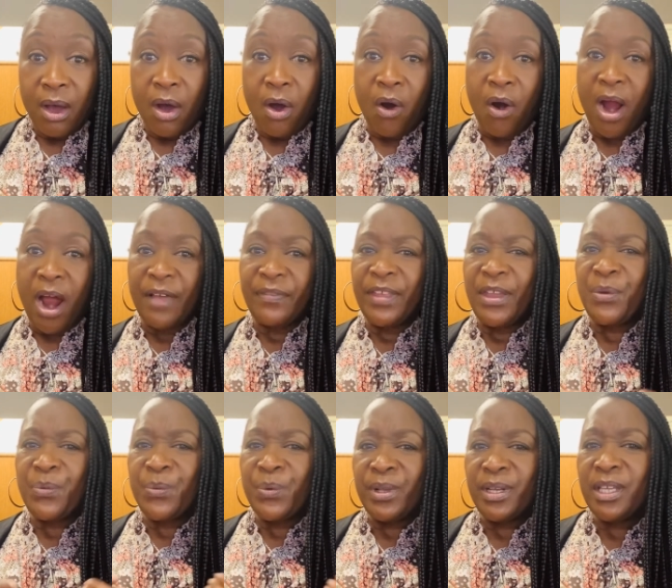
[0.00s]
Or are they
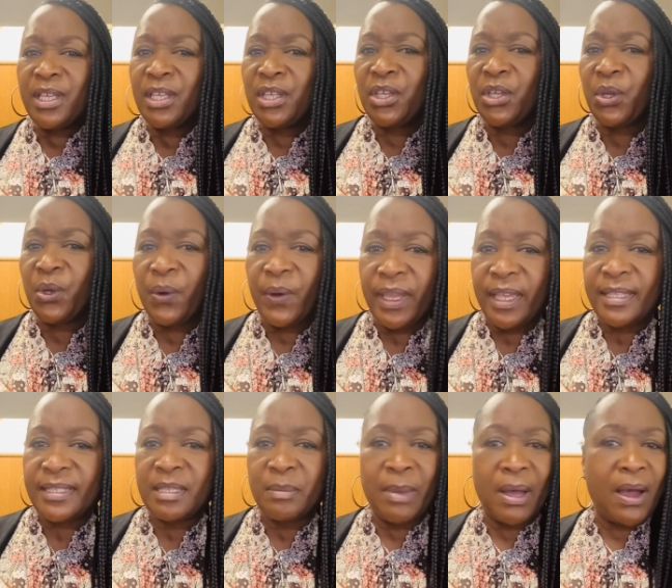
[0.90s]
really
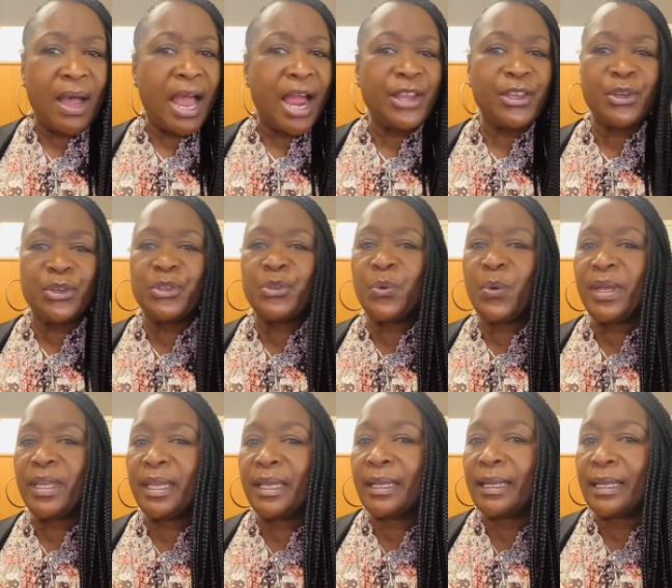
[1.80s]
curious about how you're
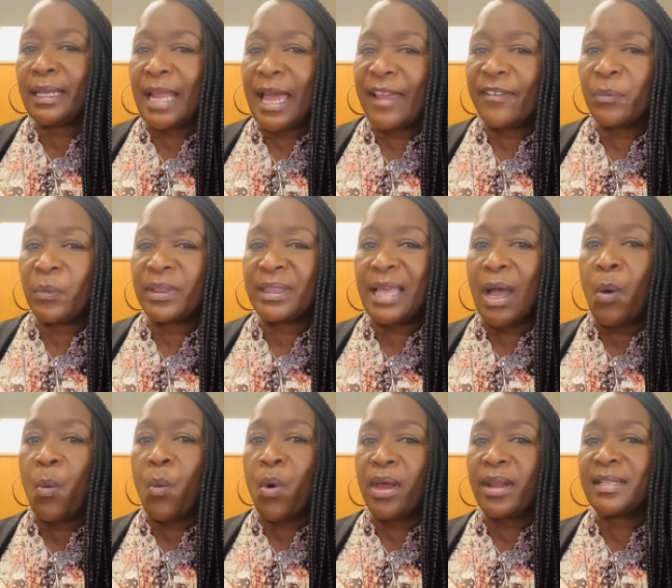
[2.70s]
doing in life
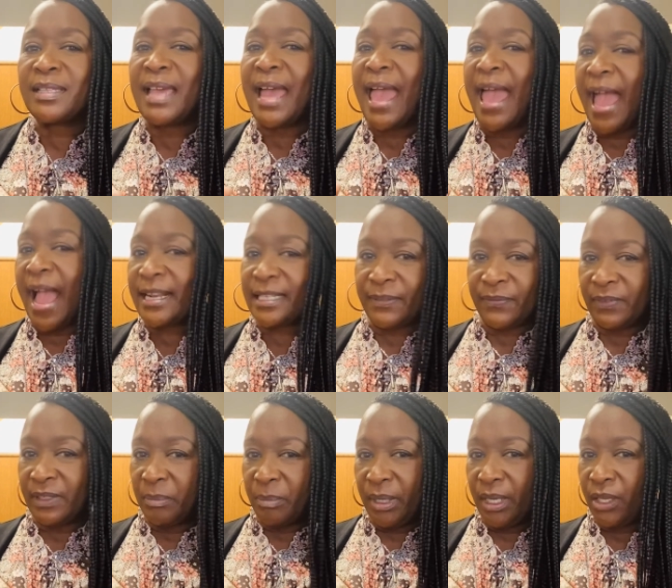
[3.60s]
without wanting to
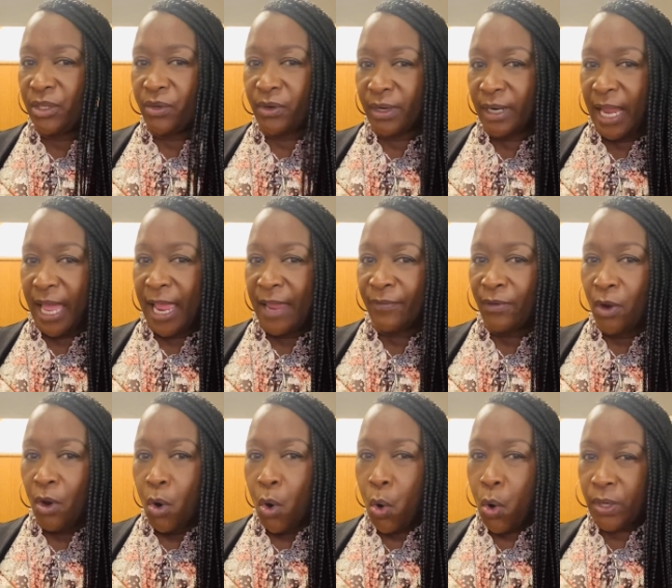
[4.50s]
actively be in your life
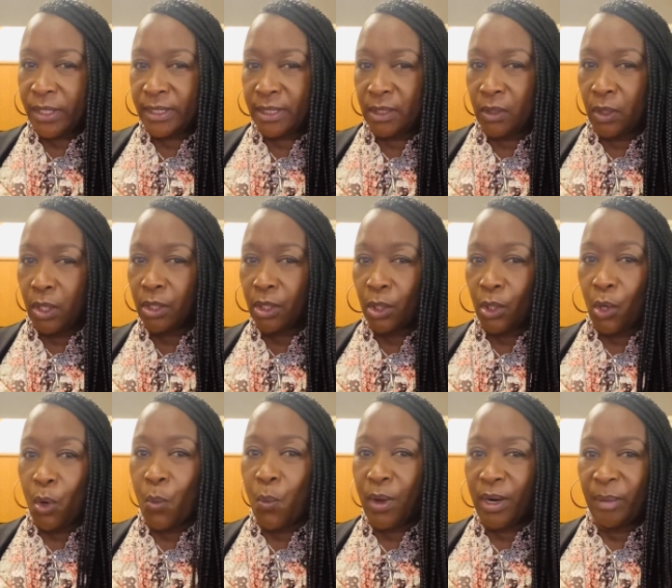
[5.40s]
or still on the
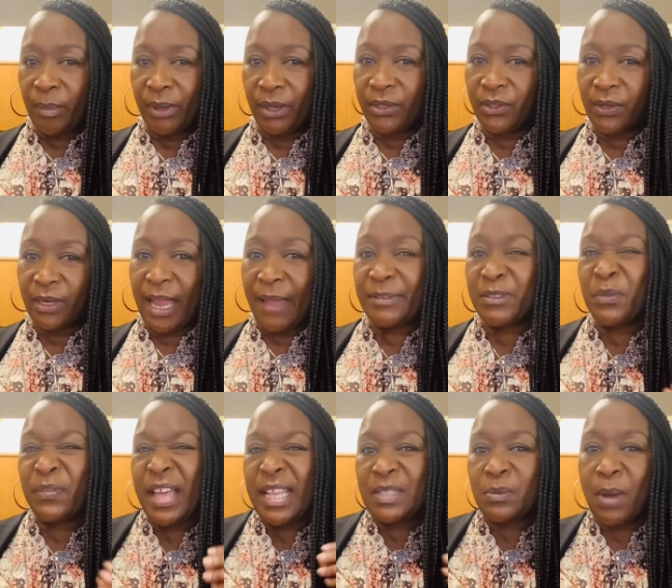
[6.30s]
low want to be in your life? So
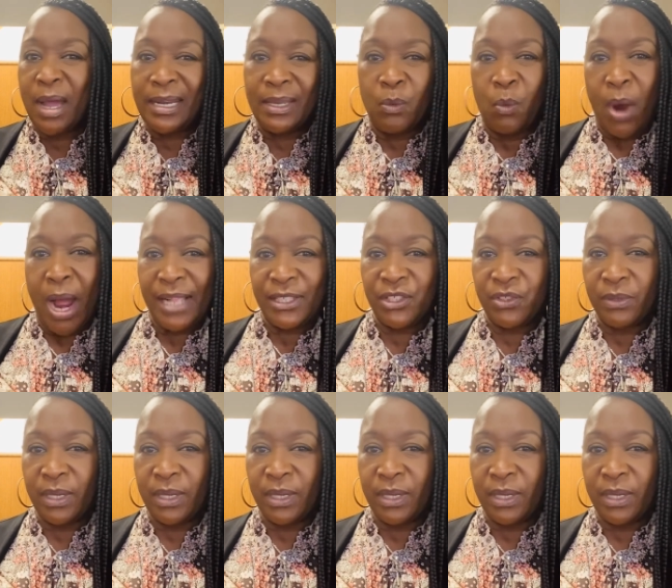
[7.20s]
that's why they watch you.